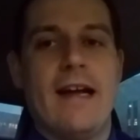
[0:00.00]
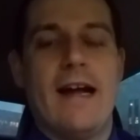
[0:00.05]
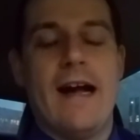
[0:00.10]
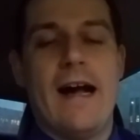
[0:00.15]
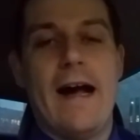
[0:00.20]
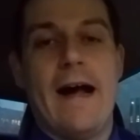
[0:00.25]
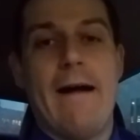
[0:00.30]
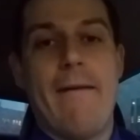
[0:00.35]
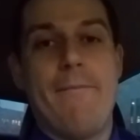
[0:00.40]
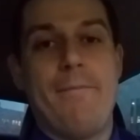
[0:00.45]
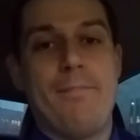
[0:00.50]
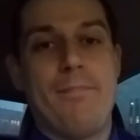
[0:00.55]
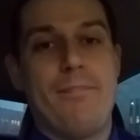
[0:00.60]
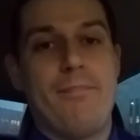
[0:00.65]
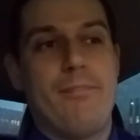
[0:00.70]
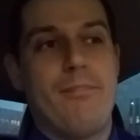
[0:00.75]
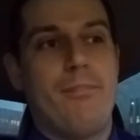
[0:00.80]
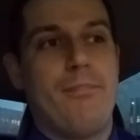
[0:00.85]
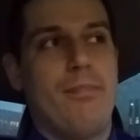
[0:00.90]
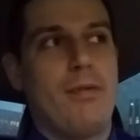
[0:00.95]

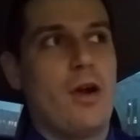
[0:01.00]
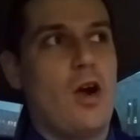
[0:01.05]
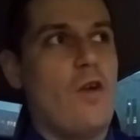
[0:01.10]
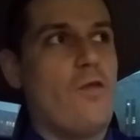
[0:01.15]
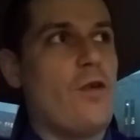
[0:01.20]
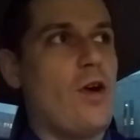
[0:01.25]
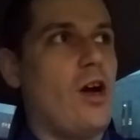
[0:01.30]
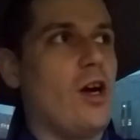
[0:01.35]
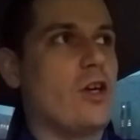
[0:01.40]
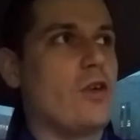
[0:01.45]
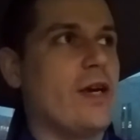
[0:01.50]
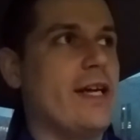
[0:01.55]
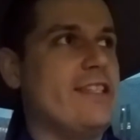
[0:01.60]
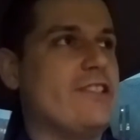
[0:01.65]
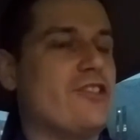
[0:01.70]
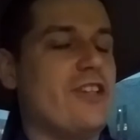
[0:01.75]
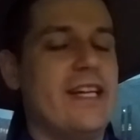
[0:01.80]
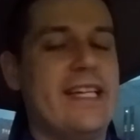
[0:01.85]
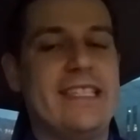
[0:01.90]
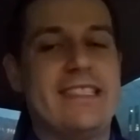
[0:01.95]
But overall, great
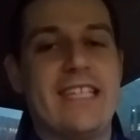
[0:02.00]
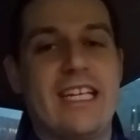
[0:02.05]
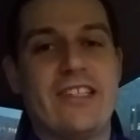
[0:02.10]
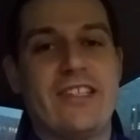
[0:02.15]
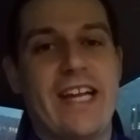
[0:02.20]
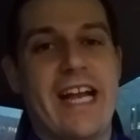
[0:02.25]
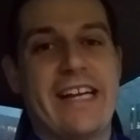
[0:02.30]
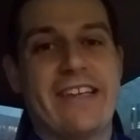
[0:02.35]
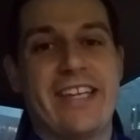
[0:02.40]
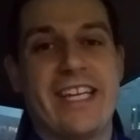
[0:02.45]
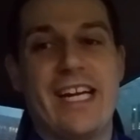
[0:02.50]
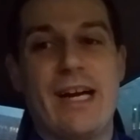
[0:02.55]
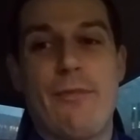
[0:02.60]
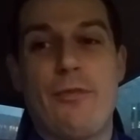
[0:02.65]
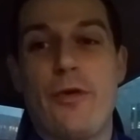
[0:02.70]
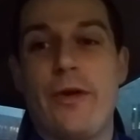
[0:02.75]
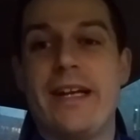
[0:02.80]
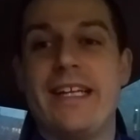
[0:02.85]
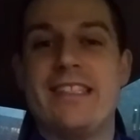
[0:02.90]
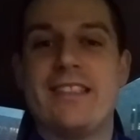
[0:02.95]
training session. Actually ended up
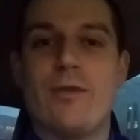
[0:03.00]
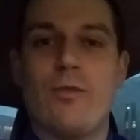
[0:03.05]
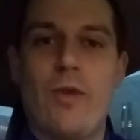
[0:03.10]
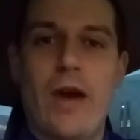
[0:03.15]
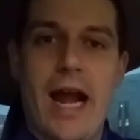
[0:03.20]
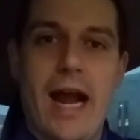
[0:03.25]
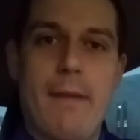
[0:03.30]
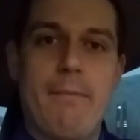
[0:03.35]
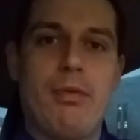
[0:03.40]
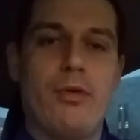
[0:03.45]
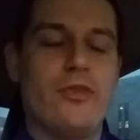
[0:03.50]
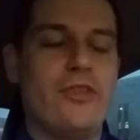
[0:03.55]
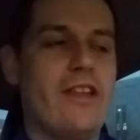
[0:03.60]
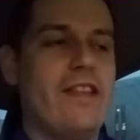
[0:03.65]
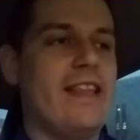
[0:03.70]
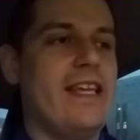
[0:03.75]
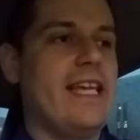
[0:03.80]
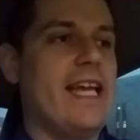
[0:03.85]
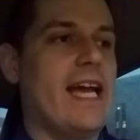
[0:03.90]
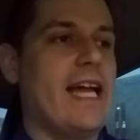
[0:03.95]
throwing in some rack pulls
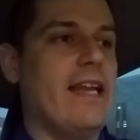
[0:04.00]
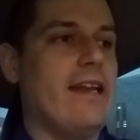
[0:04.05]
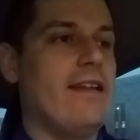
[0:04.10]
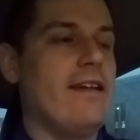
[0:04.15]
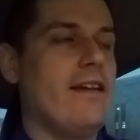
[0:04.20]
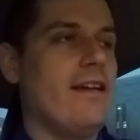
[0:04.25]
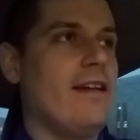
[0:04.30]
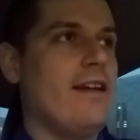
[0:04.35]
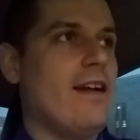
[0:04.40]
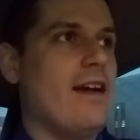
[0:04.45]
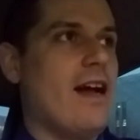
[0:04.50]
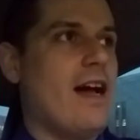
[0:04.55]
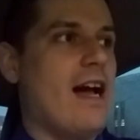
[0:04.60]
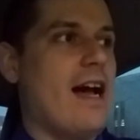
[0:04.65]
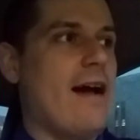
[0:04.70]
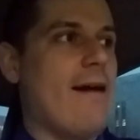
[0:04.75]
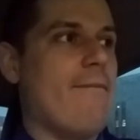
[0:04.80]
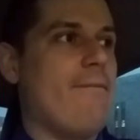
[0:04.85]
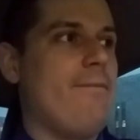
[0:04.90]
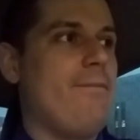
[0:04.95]
at the end.
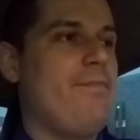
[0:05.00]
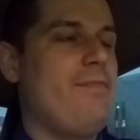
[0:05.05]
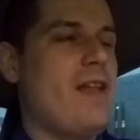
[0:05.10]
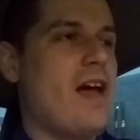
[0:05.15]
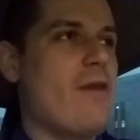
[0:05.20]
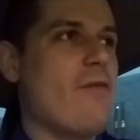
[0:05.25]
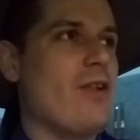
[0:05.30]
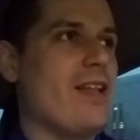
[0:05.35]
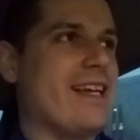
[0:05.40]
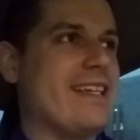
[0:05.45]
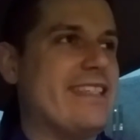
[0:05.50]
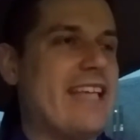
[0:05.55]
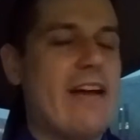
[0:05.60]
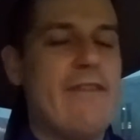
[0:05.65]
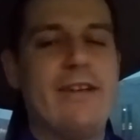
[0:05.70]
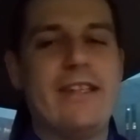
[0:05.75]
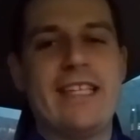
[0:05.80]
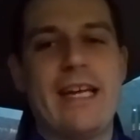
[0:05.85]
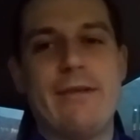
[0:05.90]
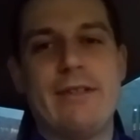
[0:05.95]
Not really as
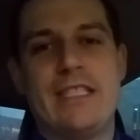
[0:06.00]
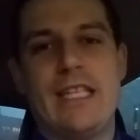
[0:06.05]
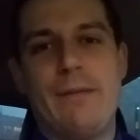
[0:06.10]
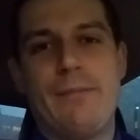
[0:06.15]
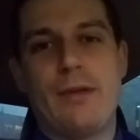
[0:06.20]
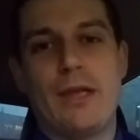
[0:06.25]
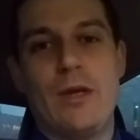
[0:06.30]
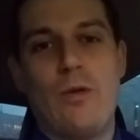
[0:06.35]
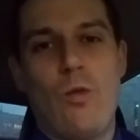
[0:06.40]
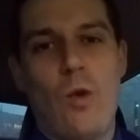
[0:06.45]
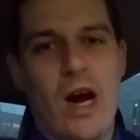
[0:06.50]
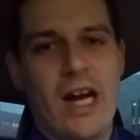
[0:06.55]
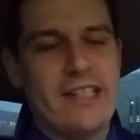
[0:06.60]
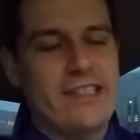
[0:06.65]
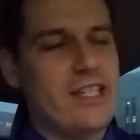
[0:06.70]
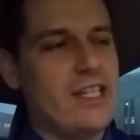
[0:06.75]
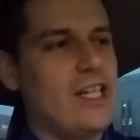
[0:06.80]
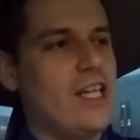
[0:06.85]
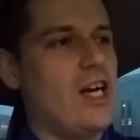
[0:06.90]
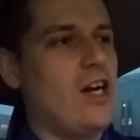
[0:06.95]
heavy as I would typically want
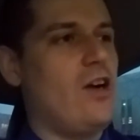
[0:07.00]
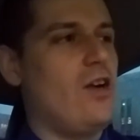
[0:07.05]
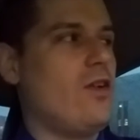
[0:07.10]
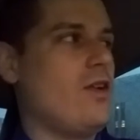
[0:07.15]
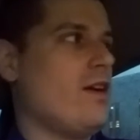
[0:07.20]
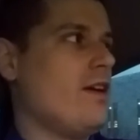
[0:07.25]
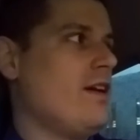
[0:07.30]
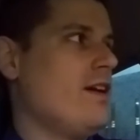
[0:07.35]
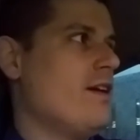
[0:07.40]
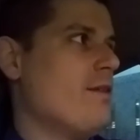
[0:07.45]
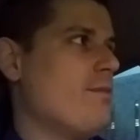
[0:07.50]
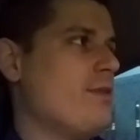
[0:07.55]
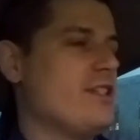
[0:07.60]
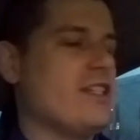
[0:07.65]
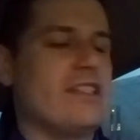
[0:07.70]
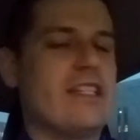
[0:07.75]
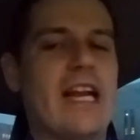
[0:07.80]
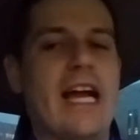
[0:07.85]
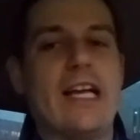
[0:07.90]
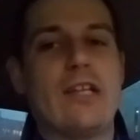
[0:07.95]
to go, but
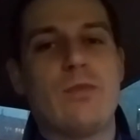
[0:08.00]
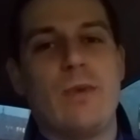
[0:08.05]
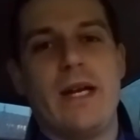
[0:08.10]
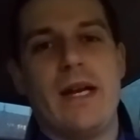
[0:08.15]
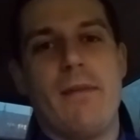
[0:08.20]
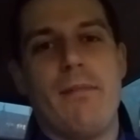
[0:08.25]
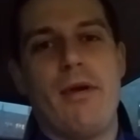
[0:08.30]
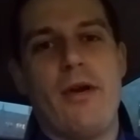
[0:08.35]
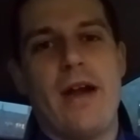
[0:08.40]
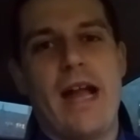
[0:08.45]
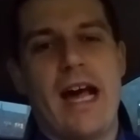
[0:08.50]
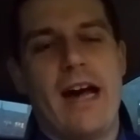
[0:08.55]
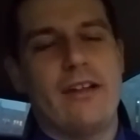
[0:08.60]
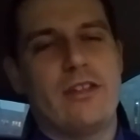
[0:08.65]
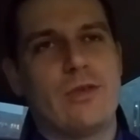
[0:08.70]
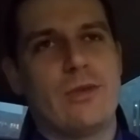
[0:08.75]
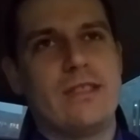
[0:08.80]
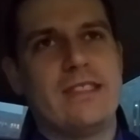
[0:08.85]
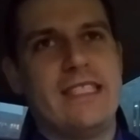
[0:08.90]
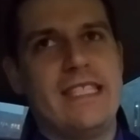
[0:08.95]
just a nice way to burn out
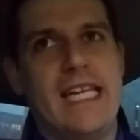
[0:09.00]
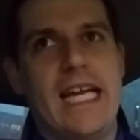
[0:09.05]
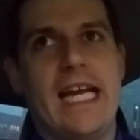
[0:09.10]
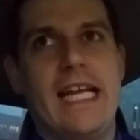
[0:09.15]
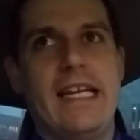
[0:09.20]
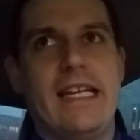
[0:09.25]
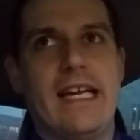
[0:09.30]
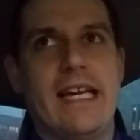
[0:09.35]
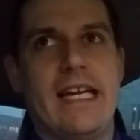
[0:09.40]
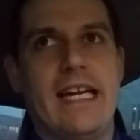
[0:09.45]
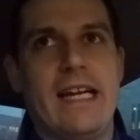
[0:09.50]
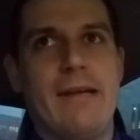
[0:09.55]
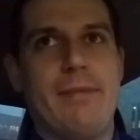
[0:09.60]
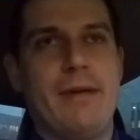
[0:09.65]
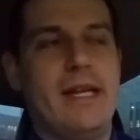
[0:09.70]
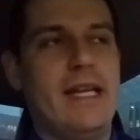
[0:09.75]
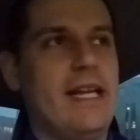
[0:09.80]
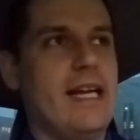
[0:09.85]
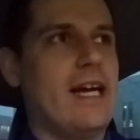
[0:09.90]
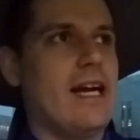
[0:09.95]
towards the end. I ended up
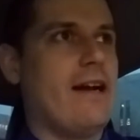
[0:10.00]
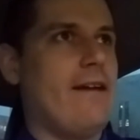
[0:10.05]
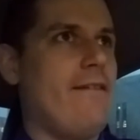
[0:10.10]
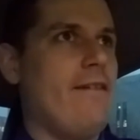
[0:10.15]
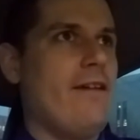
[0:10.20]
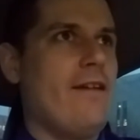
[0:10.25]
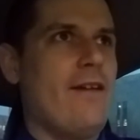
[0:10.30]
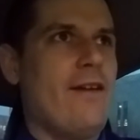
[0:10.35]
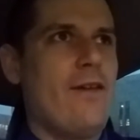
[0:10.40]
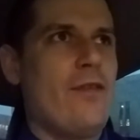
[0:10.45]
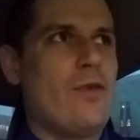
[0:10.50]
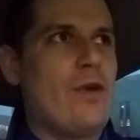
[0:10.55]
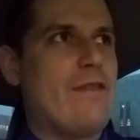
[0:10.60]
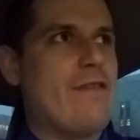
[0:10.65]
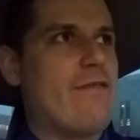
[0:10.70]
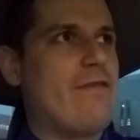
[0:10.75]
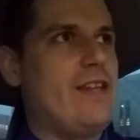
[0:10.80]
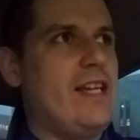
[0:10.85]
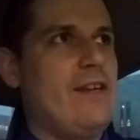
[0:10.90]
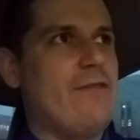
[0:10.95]
hitting
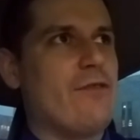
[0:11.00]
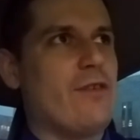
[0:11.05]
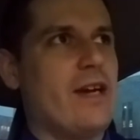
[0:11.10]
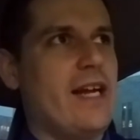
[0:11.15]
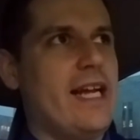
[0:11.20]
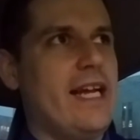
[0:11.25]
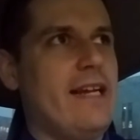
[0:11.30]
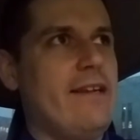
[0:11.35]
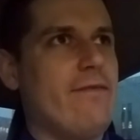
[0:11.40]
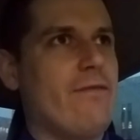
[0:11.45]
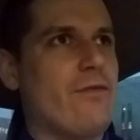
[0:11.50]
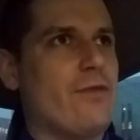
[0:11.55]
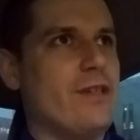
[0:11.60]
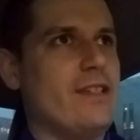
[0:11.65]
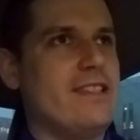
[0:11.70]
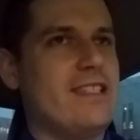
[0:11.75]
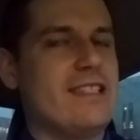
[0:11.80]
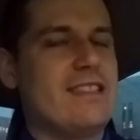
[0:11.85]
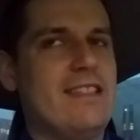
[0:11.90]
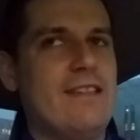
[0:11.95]
315 for 8,
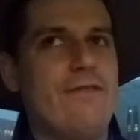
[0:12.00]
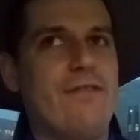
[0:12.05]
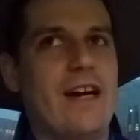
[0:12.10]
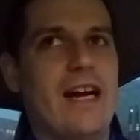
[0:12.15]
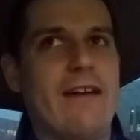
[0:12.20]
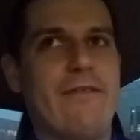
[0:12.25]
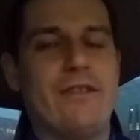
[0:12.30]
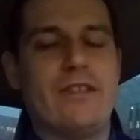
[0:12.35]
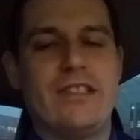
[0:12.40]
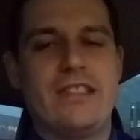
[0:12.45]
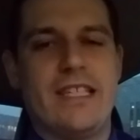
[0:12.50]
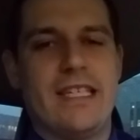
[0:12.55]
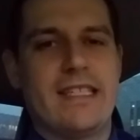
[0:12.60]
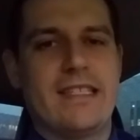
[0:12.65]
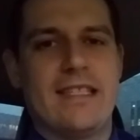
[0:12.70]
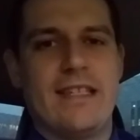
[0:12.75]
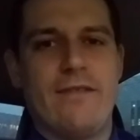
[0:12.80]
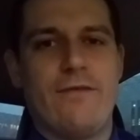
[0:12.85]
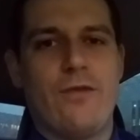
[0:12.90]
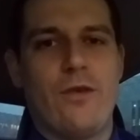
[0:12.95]
365 for
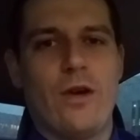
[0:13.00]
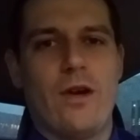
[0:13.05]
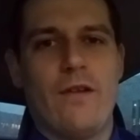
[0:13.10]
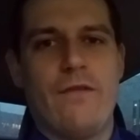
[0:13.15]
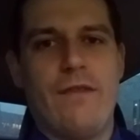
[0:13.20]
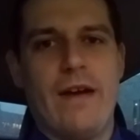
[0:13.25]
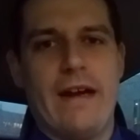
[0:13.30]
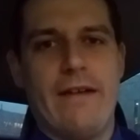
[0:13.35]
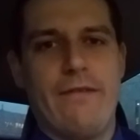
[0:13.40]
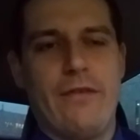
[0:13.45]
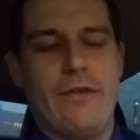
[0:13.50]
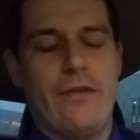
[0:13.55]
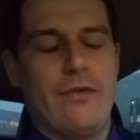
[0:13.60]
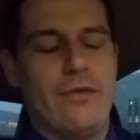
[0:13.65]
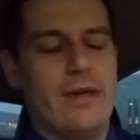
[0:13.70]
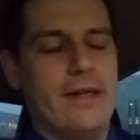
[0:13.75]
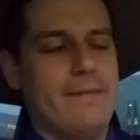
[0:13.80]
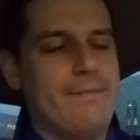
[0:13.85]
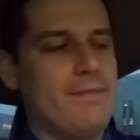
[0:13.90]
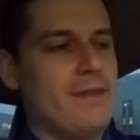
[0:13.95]
6, and 405 for
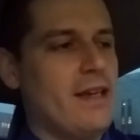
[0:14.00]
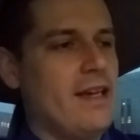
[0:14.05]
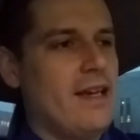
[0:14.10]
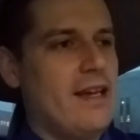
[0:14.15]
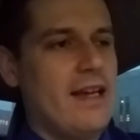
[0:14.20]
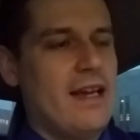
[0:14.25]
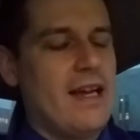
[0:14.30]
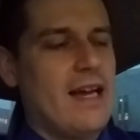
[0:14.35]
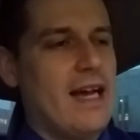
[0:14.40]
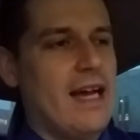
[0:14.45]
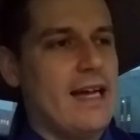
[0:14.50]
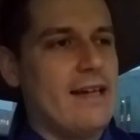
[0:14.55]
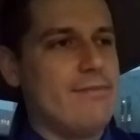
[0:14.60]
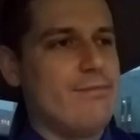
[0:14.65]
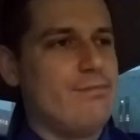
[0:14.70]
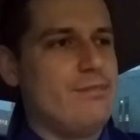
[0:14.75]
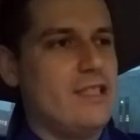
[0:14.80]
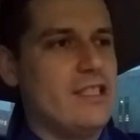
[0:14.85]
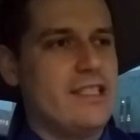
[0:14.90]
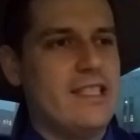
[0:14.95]
3.
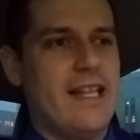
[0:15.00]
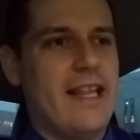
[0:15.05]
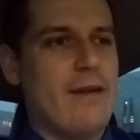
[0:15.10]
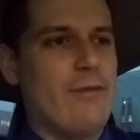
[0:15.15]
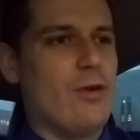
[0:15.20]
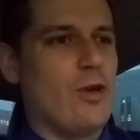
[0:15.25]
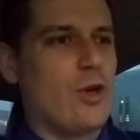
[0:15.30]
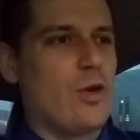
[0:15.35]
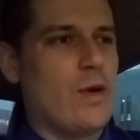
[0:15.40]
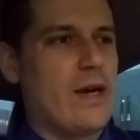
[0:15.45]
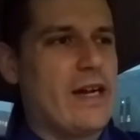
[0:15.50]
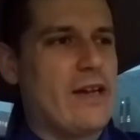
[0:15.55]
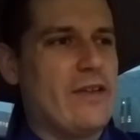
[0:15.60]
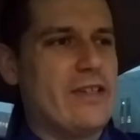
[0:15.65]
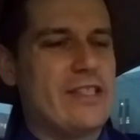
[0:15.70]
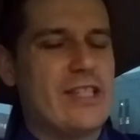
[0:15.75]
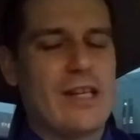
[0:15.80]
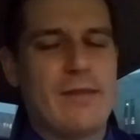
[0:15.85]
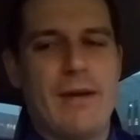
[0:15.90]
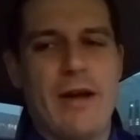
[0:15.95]
Just did that real quick. Only
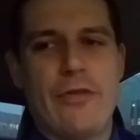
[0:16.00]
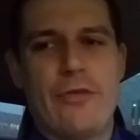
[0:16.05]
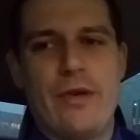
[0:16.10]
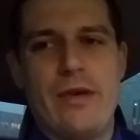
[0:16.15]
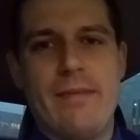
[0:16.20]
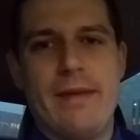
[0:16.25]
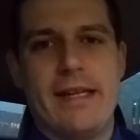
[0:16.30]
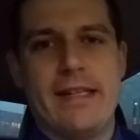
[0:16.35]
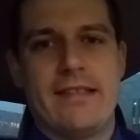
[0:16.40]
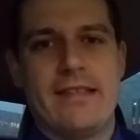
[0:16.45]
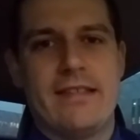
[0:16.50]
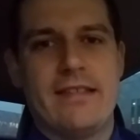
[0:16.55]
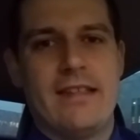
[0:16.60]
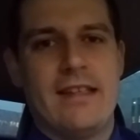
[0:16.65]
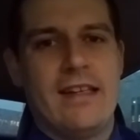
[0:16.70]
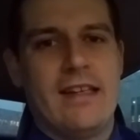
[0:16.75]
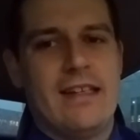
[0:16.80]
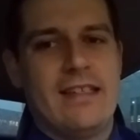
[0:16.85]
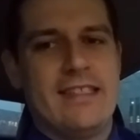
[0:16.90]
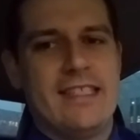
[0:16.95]
took about 3 minutes.
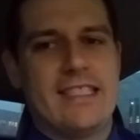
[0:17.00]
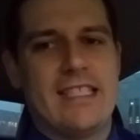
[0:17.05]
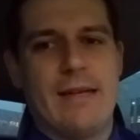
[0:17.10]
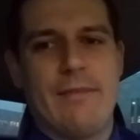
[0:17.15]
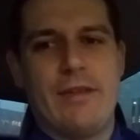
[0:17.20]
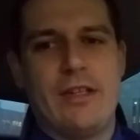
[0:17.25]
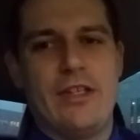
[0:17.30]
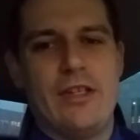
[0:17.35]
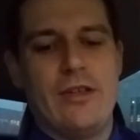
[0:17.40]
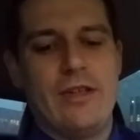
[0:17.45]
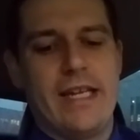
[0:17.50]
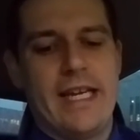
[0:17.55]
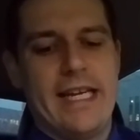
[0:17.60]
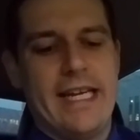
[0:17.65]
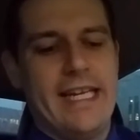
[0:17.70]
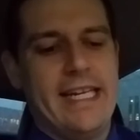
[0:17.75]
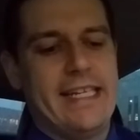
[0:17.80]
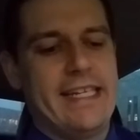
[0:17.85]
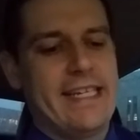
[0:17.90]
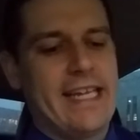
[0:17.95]
Just something to do, get
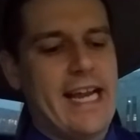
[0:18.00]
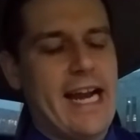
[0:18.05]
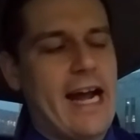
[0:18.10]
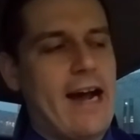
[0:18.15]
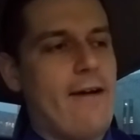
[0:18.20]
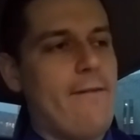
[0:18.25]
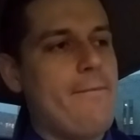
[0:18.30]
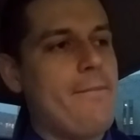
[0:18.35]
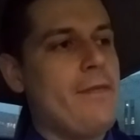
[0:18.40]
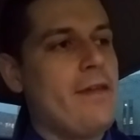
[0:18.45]
it in and get out.